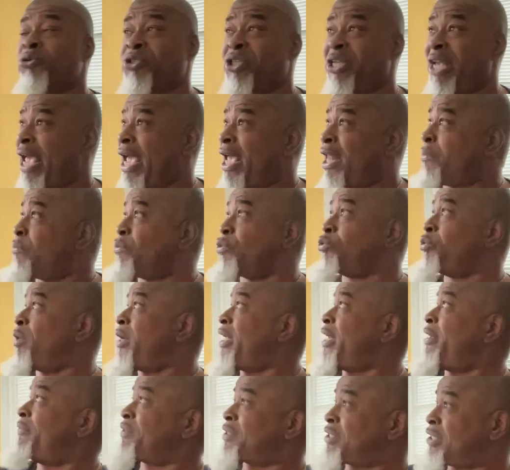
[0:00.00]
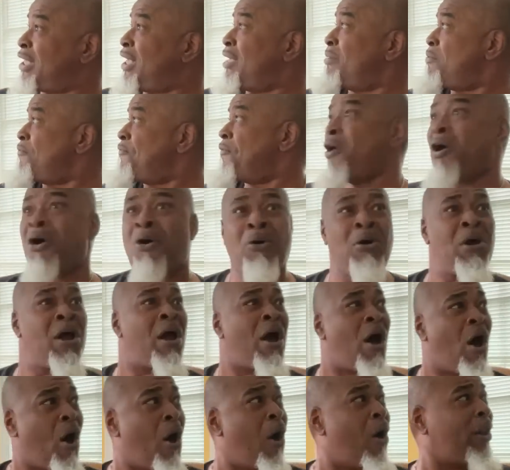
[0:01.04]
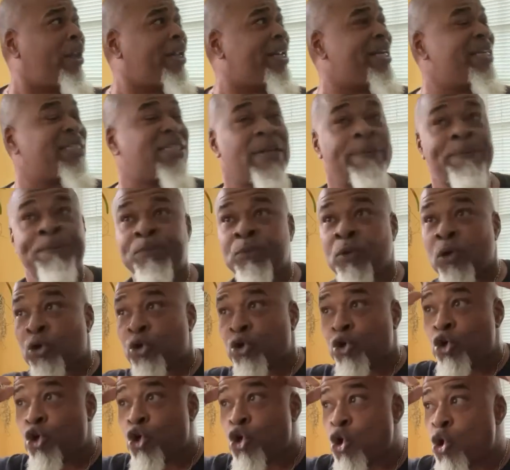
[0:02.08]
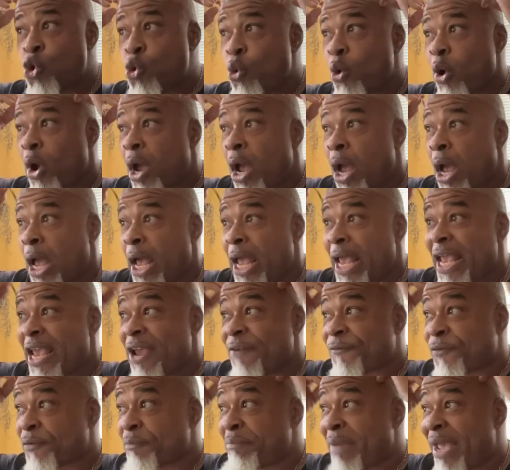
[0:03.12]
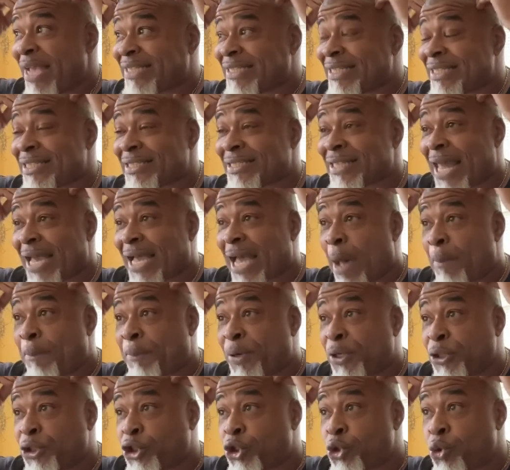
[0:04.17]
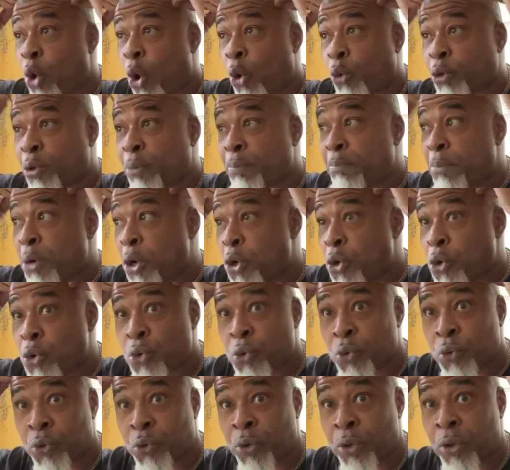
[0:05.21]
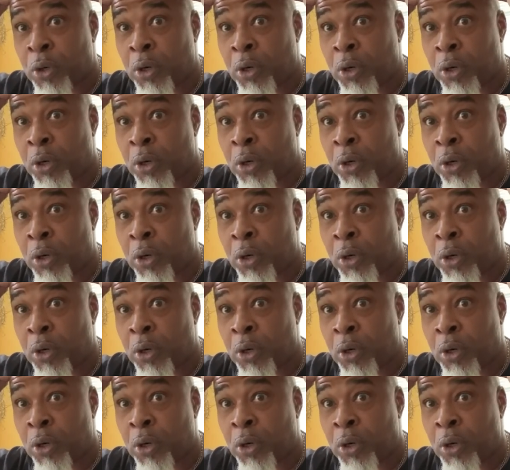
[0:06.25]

going to see animals you ain't never seen before. All of this new information is like I put you on the moon.